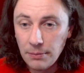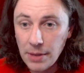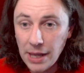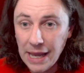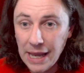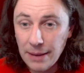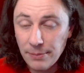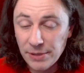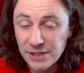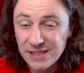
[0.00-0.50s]

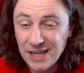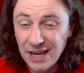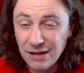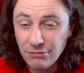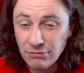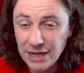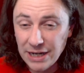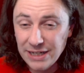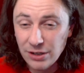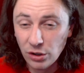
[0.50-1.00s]
MSK
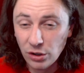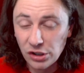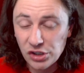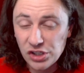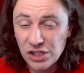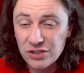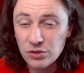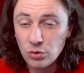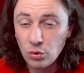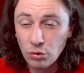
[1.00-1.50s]

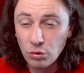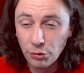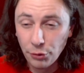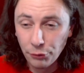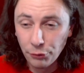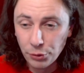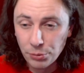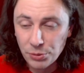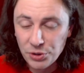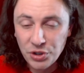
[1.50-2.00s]
radiologist or a
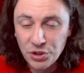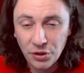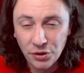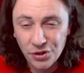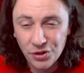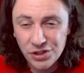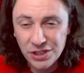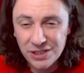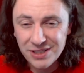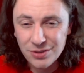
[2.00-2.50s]

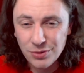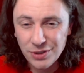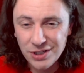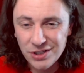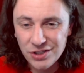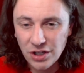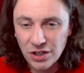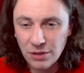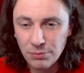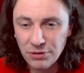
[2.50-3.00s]
rheumatologist to
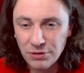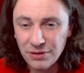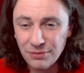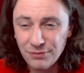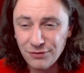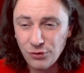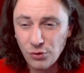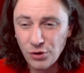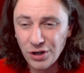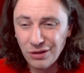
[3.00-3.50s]
interpret them
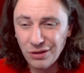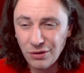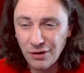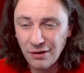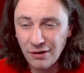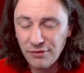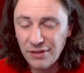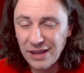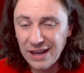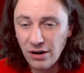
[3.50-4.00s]
for you.
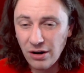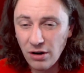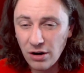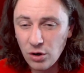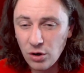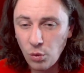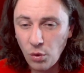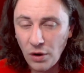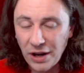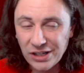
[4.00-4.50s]
They are
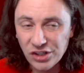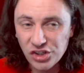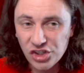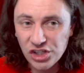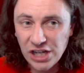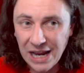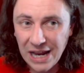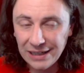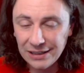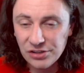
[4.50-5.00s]
quite
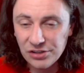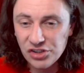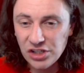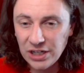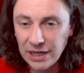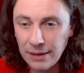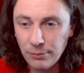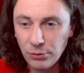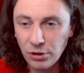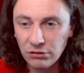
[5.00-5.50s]
challenging
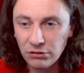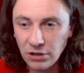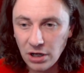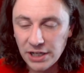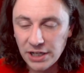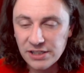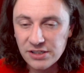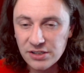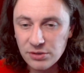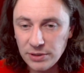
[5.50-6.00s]

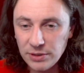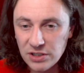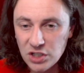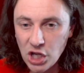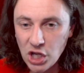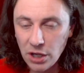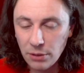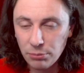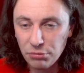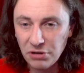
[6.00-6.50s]
MRIs to
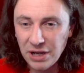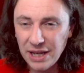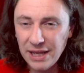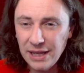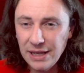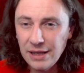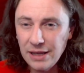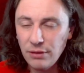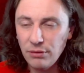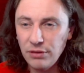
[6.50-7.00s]
interpret.
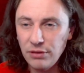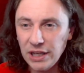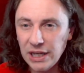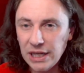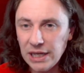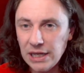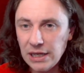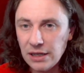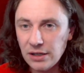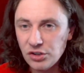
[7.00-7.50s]

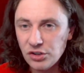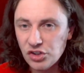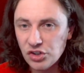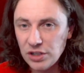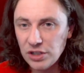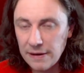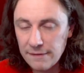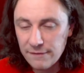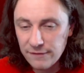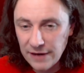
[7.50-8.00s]
The
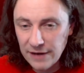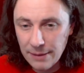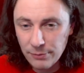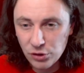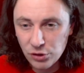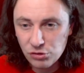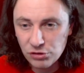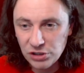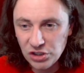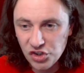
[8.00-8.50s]

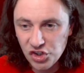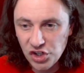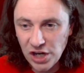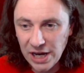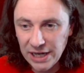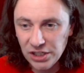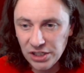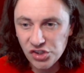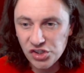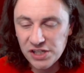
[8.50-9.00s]
inflammatory
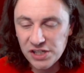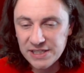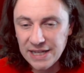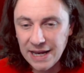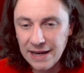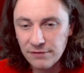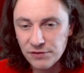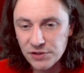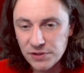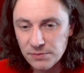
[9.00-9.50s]
changes
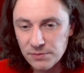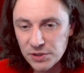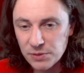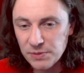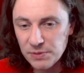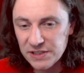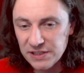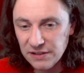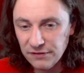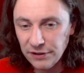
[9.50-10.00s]
have some
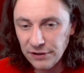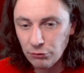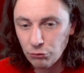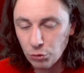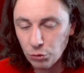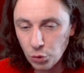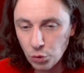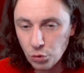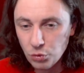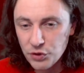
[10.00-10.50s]
specific
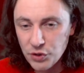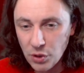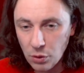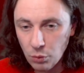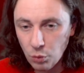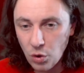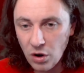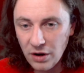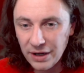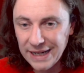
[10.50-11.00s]
rules on
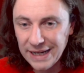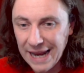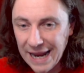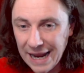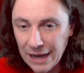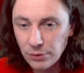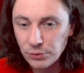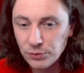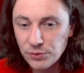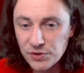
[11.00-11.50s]
what
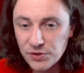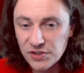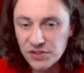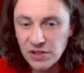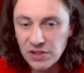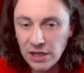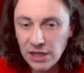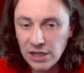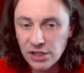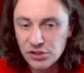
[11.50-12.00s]
counts.
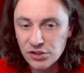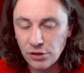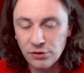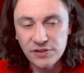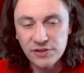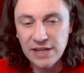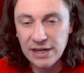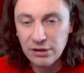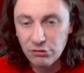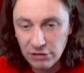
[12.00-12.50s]
So
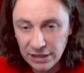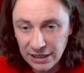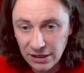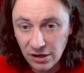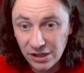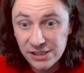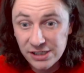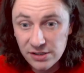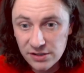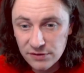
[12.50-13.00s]

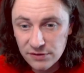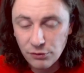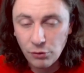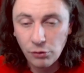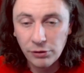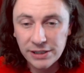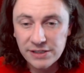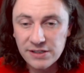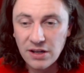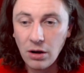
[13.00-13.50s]
sacroiliitis, for
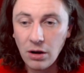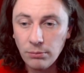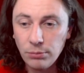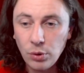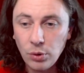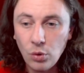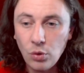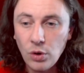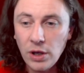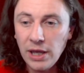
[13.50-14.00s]

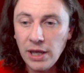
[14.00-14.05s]
example,